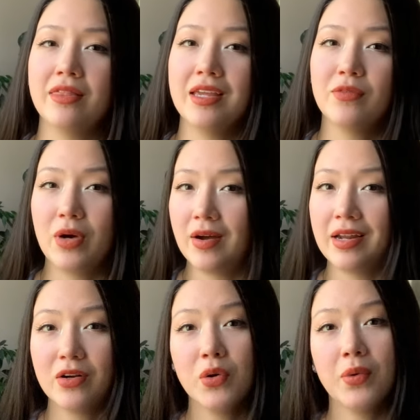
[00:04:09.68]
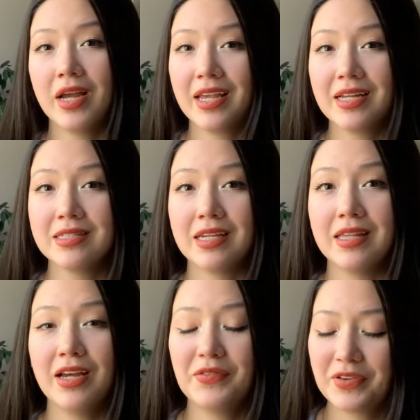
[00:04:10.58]
Wow, I don't know why I can't say
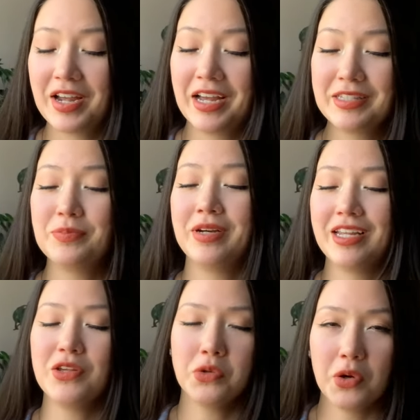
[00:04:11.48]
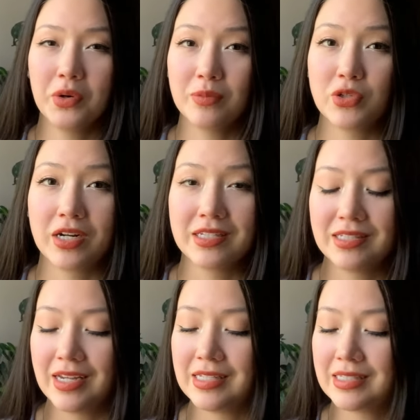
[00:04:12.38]
that, because, but you know what I'm trying to
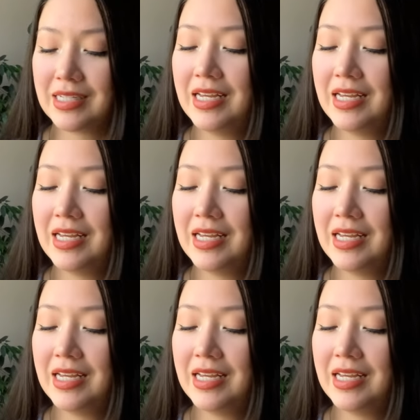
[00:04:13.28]
say.